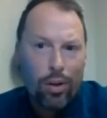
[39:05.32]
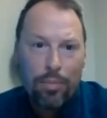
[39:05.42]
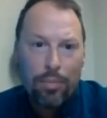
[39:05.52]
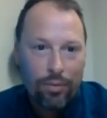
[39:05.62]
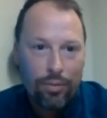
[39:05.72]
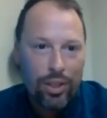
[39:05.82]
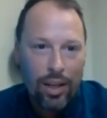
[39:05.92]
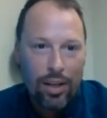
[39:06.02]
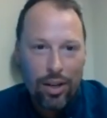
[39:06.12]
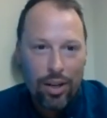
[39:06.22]
set up for
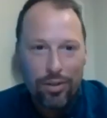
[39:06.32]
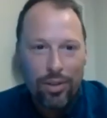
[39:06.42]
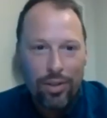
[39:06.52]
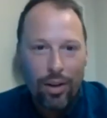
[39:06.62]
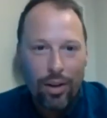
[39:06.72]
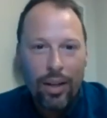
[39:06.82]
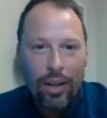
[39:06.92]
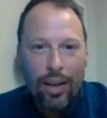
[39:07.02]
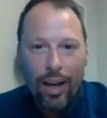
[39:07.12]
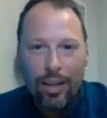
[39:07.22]
10 years. So
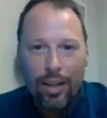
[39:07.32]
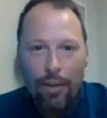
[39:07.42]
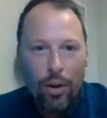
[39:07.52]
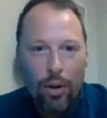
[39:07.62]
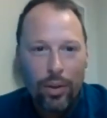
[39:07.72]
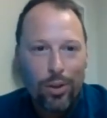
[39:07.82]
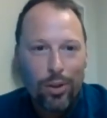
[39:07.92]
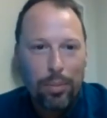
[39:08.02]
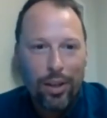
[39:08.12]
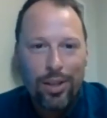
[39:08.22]
you never know when those
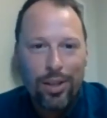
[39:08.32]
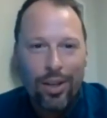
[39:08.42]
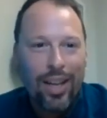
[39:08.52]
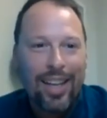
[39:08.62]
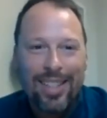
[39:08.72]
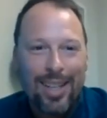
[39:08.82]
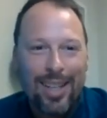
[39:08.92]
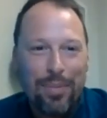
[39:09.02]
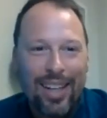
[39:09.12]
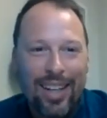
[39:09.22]
people are going to turn into
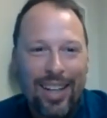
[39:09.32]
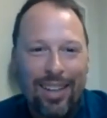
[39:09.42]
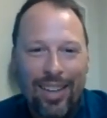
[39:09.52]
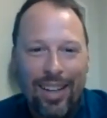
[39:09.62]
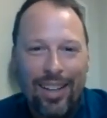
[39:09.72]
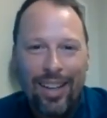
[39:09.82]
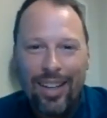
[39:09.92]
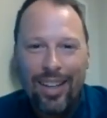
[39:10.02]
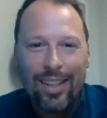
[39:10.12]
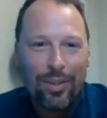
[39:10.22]
something. And if they,
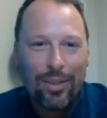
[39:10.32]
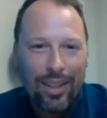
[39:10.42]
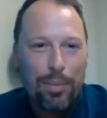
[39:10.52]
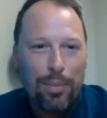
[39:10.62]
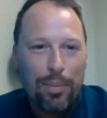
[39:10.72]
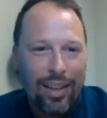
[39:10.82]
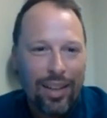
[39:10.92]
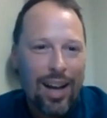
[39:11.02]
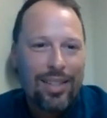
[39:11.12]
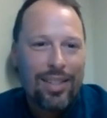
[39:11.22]
keep getting
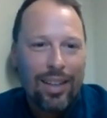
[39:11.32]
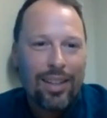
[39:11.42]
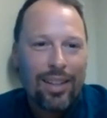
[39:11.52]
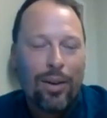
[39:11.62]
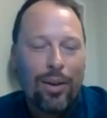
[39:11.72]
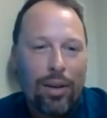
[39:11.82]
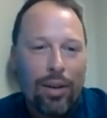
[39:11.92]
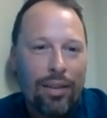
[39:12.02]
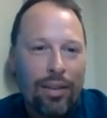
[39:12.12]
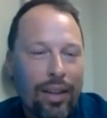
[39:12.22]
content,
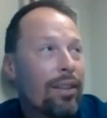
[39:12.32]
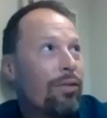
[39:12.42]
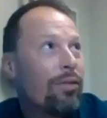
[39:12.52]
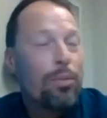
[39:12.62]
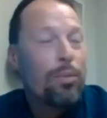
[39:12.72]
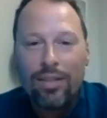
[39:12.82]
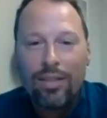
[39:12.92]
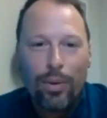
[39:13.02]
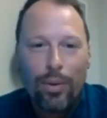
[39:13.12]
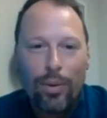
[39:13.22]
every few months
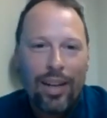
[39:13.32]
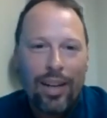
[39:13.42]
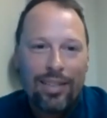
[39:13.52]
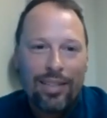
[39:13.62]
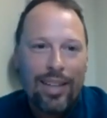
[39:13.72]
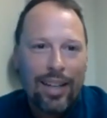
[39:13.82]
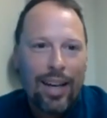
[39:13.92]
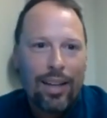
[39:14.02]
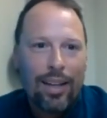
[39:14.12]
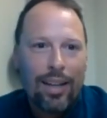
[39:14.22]
throughout the next
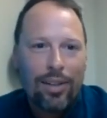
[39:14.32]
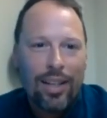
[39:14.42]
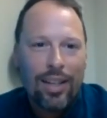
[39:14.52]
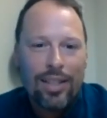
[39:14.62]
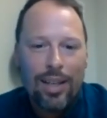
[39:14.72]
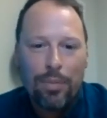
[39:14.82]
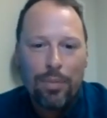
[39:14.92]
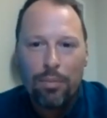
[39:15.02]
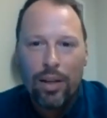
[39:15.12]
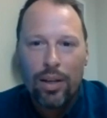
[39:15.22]
decade, they could turn into
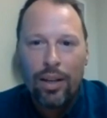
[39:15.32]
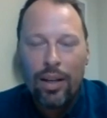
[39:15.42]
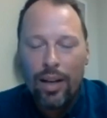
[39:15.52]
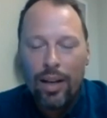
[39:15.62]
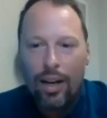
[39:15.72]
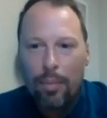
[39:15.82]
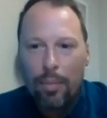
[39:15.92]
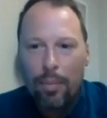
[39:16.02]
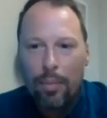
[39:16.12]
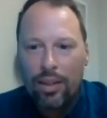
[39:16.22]
something. But I
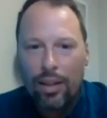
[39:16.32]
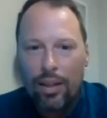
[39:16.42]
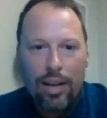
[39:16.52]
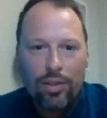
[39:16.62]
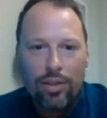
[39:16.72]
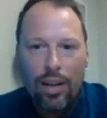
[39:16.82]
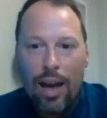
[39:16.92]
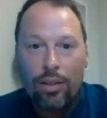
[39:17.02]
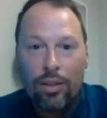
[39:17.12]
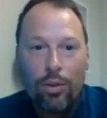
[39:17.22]
think the key is actually
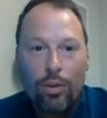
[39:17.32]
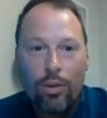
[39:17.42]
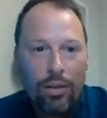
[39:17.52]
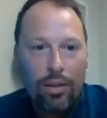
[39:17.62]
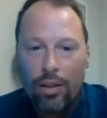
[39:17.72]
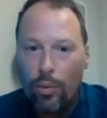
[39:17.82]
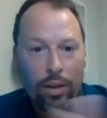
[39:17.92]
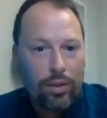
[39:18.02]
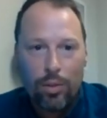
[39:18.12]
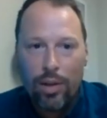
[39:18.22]
using, whether
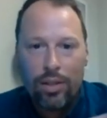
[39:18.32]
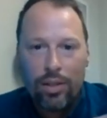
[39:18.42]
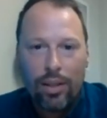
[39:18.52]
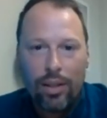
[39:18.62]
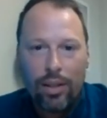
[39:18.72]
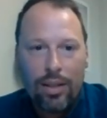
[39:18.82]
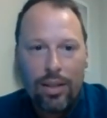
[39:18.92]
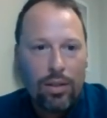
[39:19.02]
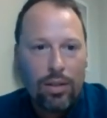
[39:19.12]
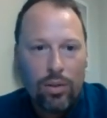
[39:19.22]
it's a spreadsheet like
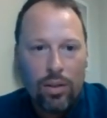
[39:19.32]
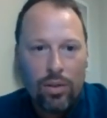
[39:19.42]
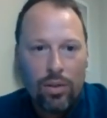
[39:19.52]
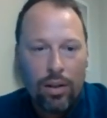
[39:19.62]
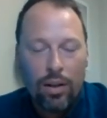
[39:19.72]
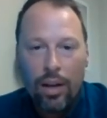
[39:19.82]
Stacy uses or